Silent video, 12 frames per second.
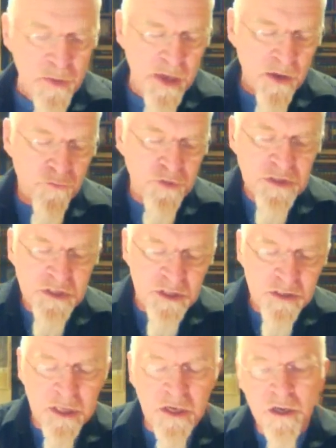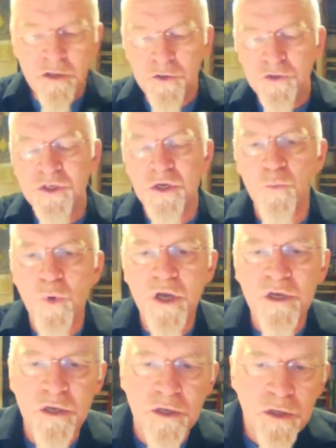Now, recently I looked at
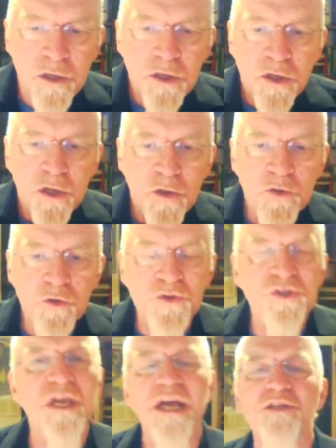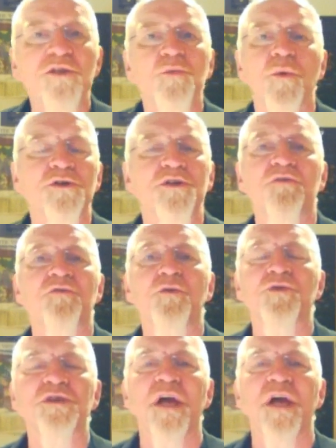where your Saturn was. If your